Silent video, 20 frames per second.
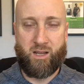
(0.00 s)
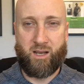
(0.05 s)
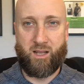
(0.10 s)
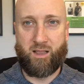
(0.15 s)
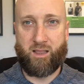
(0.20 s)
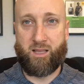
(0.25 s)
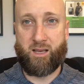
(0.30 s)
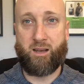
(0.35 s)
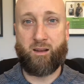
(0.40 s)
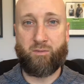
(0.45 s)
A
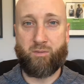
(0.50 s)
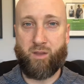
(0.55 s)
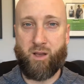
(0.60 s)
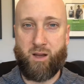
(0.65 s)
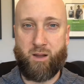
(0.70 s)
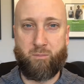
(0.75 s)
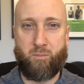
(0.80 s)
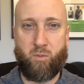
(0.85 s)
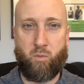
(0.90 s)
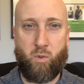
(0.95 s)
lot of
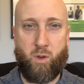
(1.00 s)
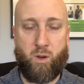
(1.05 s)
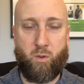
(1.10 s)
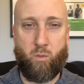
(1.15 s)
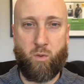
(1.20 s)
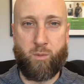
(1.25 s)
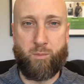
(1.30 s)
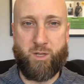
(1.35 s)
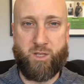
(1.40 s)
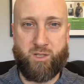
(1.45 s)
times when a
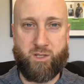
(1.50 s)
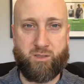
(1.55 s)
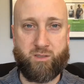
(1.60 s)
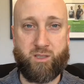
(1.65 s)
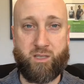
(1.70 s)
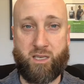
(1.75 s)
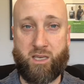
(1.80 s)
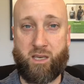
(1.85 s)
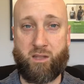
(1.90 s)
woman just